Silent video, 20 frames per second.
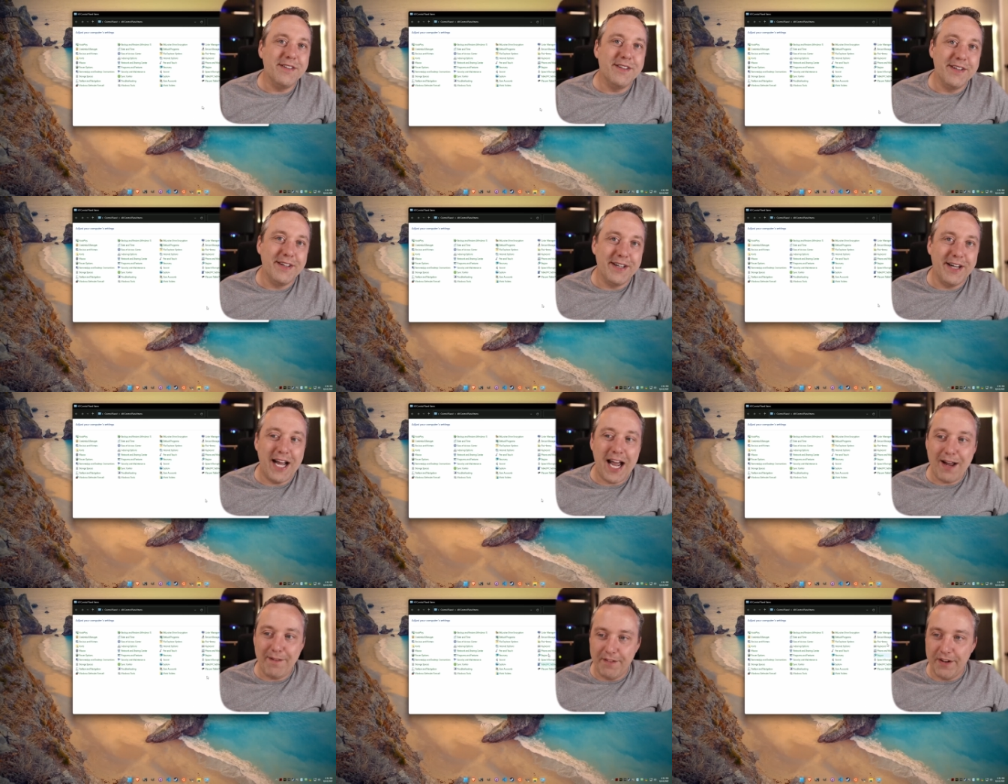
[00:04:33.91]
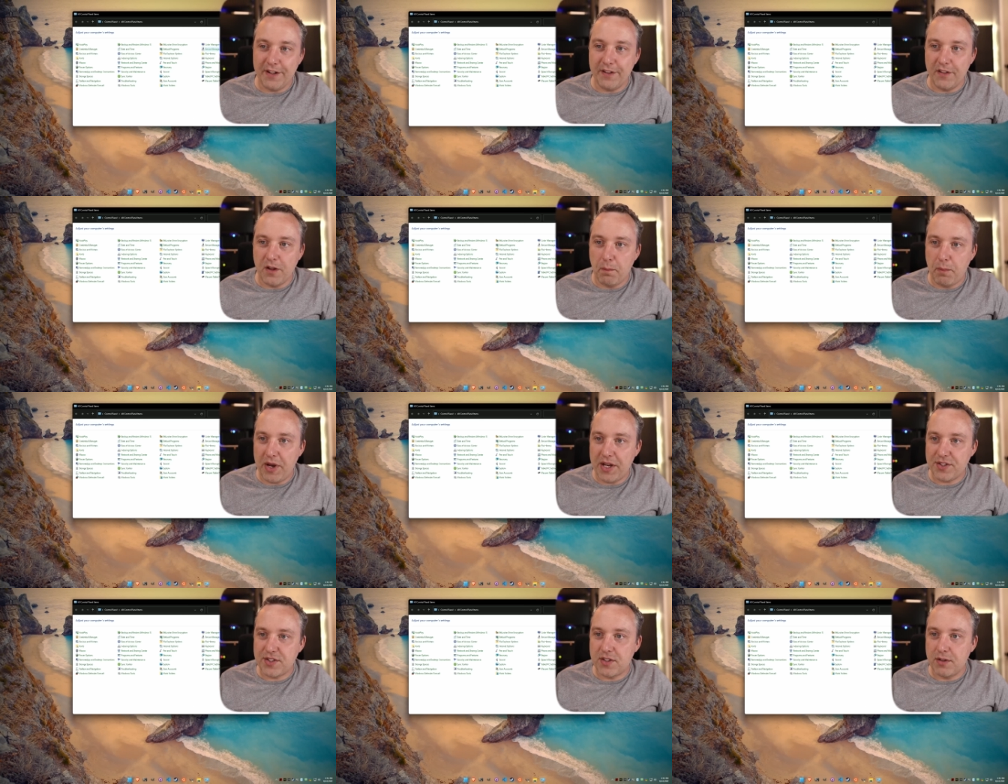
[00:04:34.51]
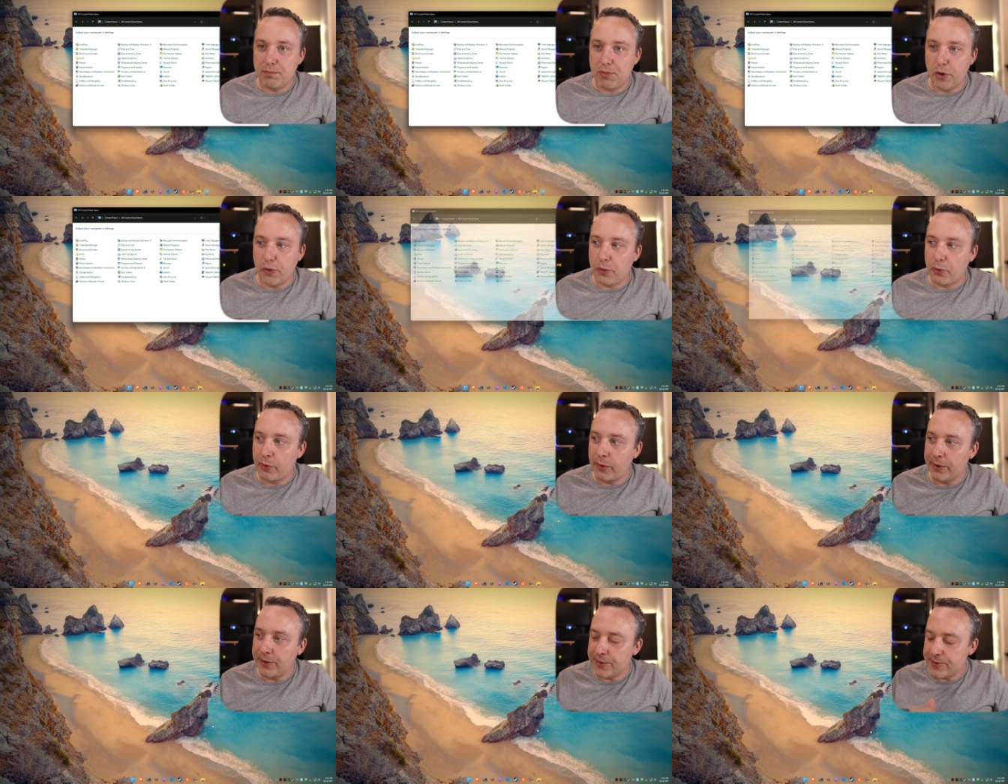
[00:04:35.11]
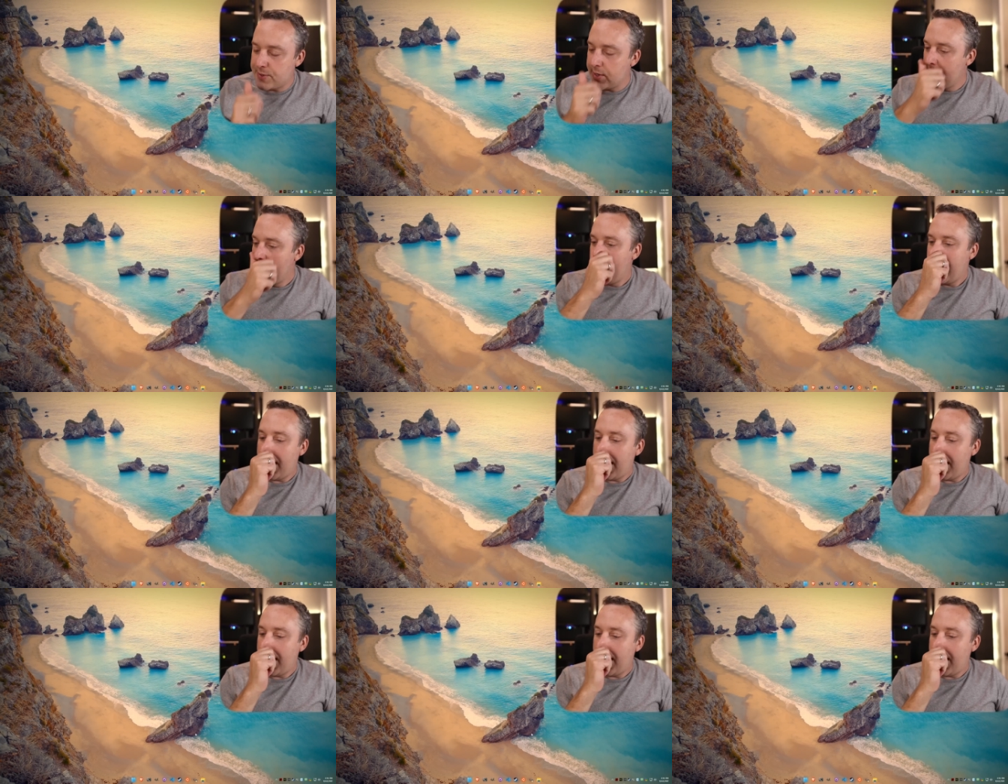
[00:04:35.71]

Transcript: Uh, having the best of both worlds.